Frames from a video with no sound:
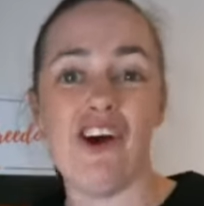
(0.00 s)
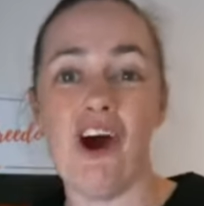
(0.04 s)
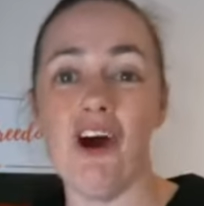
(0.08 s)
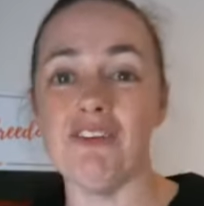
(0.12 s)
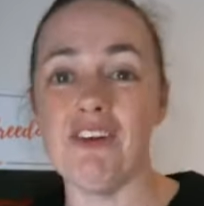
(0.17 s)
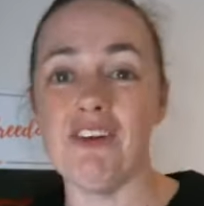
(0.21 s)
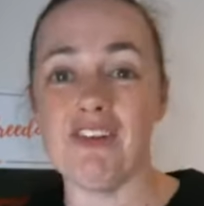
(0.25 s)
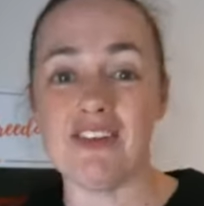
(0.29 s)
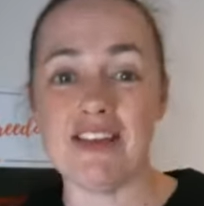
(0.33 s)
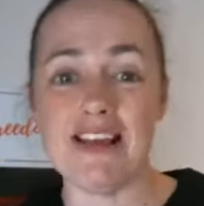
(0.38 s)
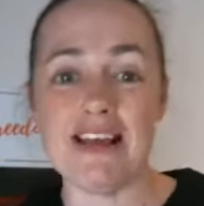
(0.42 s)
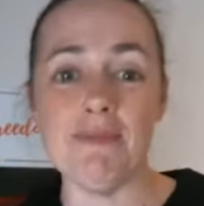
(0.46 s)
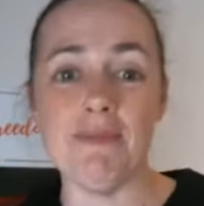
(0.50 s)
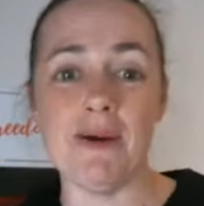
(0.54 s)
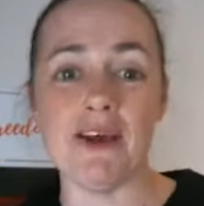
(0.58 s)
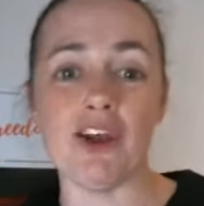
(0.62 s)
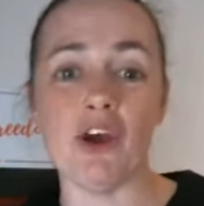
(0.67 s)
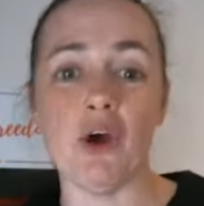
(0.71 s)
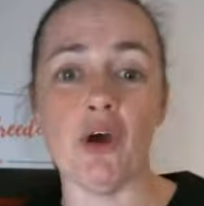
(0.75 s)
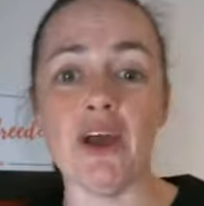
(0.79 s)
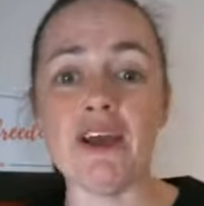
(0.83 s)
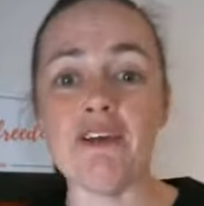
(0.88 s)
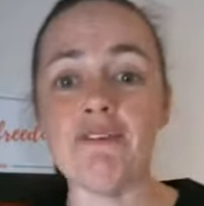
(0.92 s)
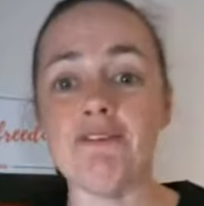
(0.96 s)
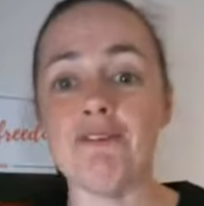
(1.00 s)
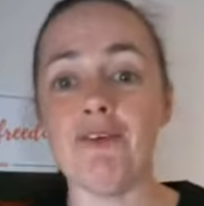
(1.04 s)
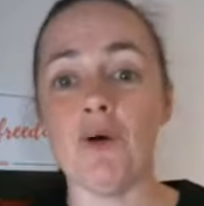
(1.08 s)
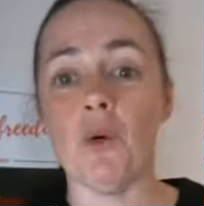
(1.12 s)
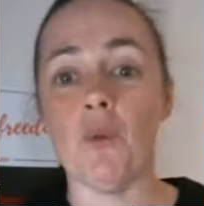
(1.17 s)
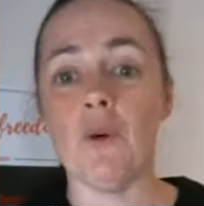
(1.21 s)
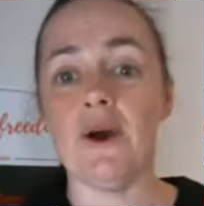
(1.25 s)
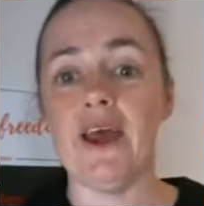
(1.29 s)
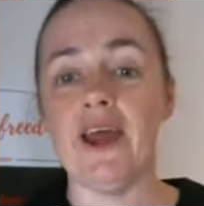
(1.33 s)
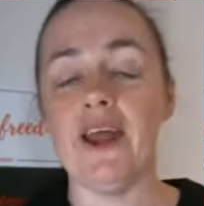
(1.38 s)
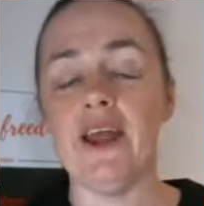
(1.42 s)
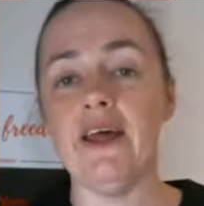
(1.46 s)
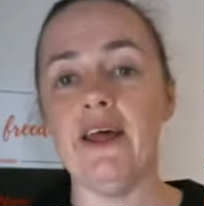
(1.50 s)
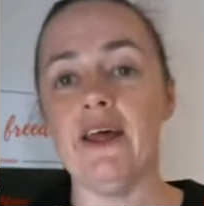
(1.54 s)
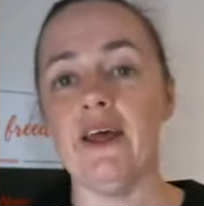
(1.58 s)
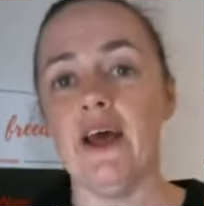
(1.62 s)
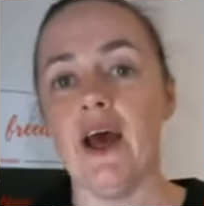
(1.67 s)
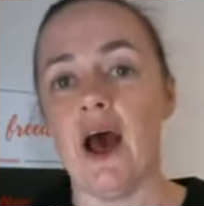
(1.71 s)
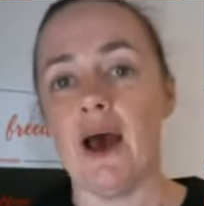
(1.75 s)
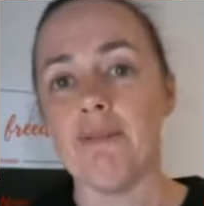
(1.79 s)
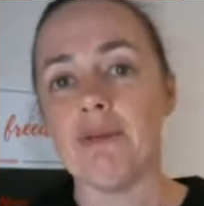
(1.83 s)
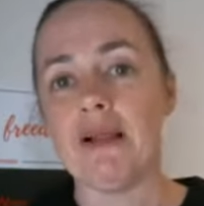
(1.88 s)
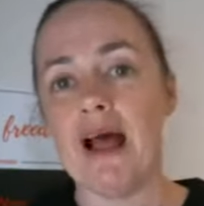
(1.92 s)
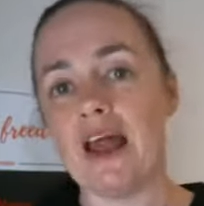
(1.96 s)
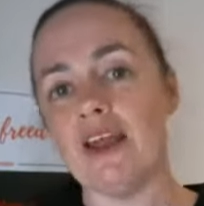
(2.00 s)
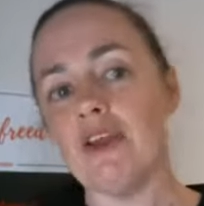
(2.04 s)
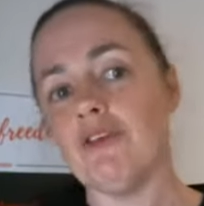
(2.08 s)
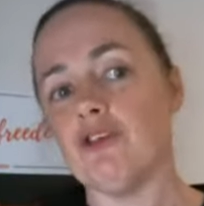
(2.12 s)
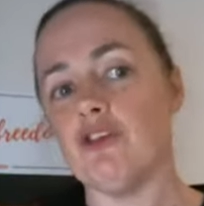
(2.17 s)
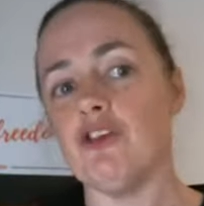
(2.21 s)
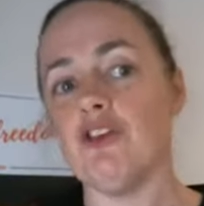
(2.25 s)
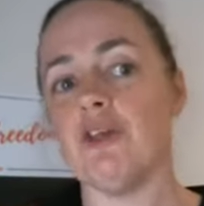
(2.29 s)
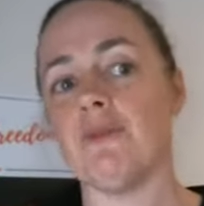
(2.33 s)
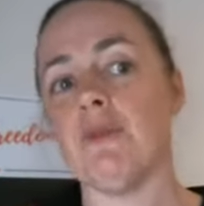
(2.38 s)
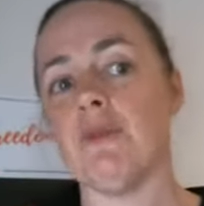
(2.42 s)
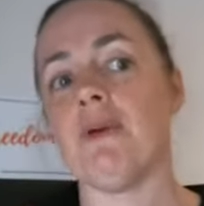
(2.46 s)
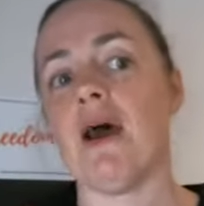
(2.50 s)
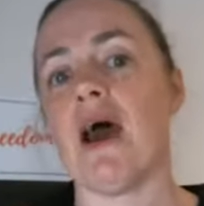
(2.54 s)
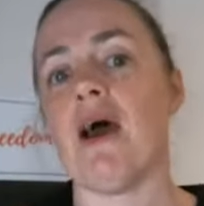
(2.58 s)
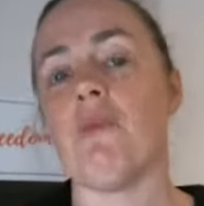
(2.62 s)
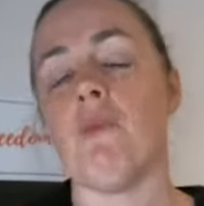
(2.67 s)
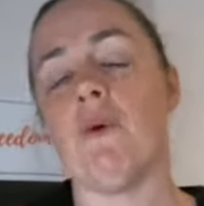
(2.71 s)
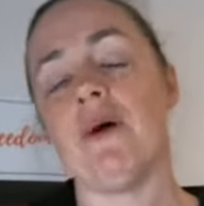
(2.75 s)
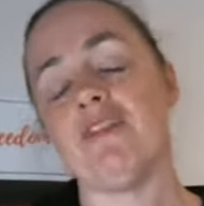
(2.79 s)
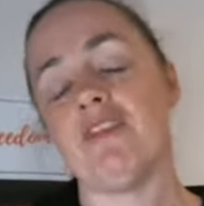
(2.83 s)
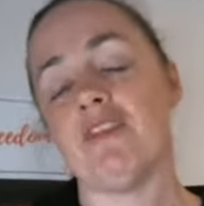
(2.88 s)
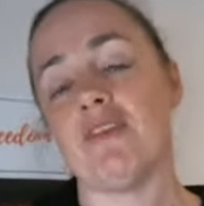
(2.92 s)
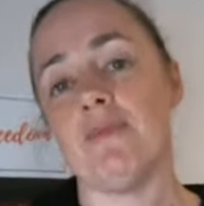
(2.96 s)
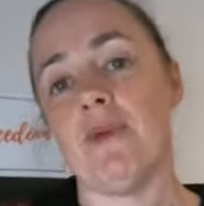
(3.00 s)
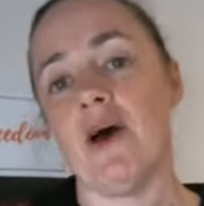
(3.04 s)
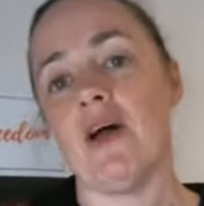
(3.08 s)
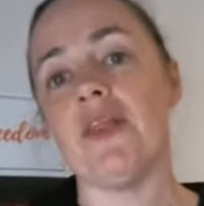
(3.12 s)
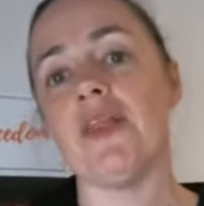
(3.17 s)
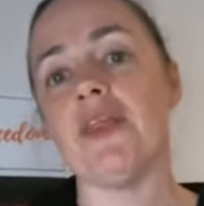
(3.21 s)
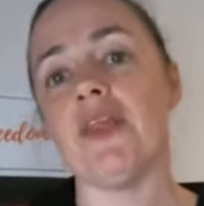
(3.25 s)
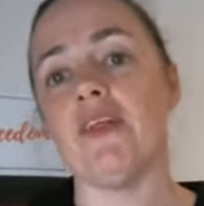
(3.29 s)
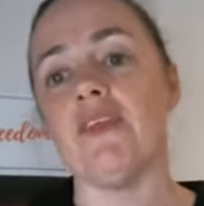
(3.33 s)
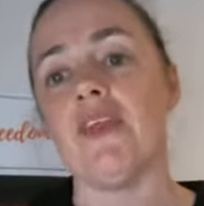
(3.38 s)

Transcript: obviously, but going forward, I plan to do them about once a month,